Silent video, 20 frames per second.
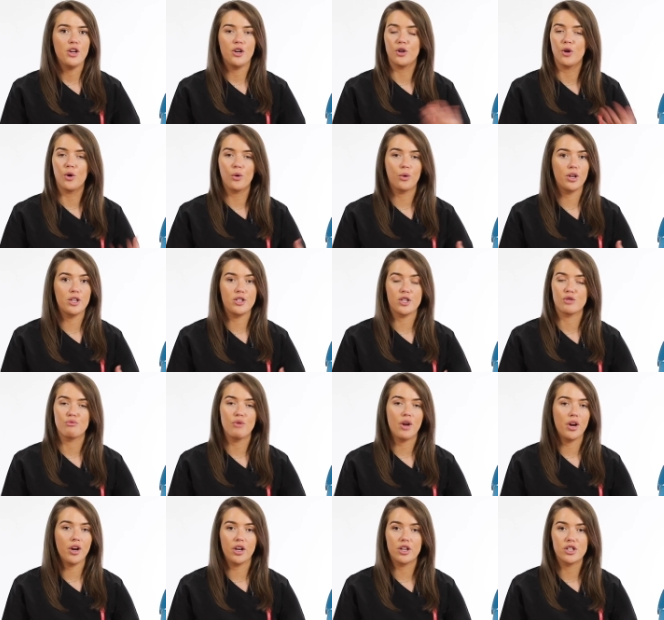you're not gonna just
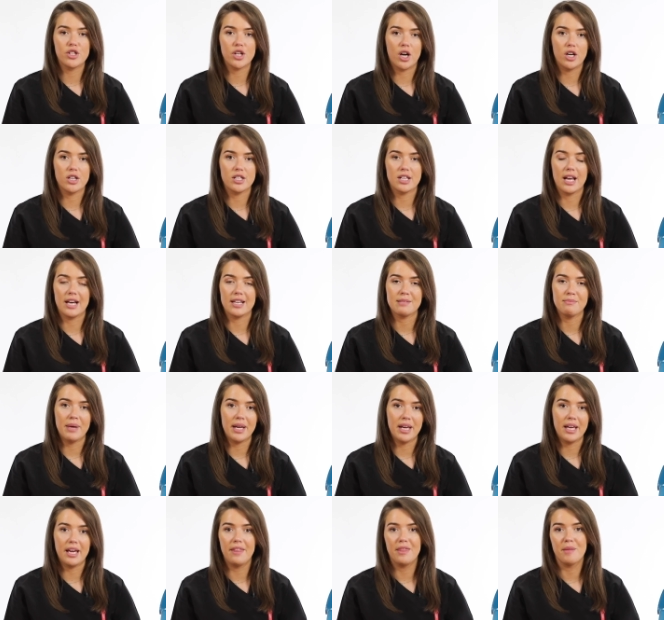run out of charge last
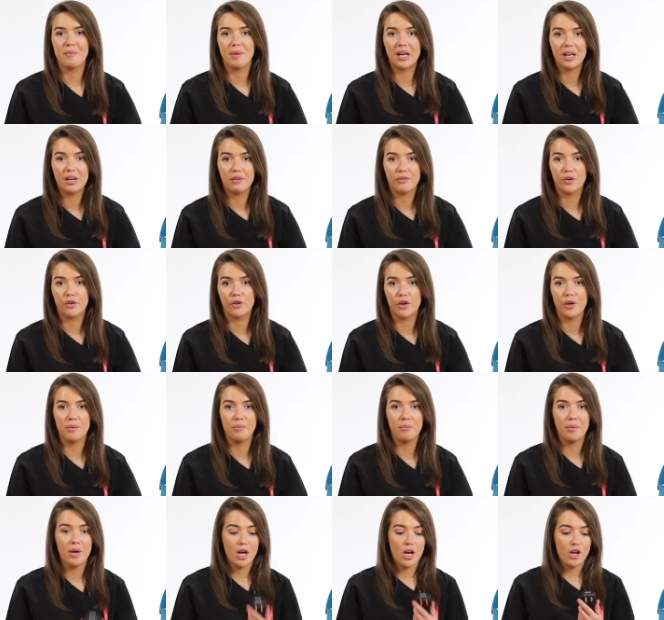minute in the middle of a
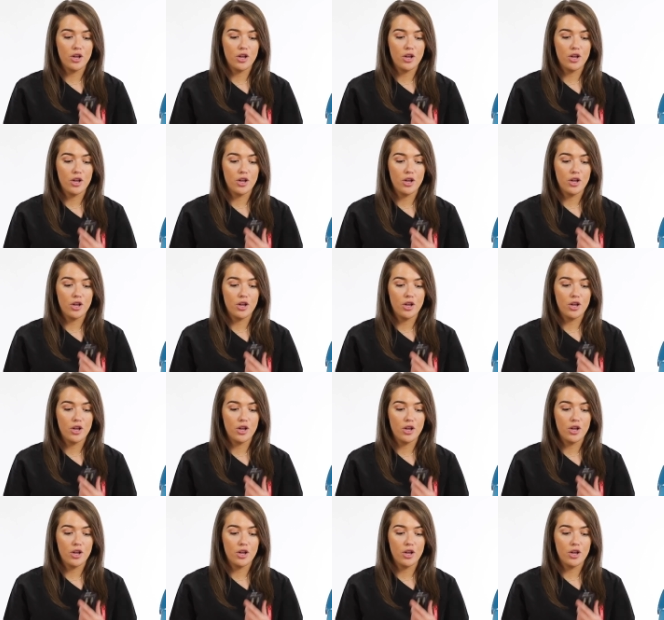groom.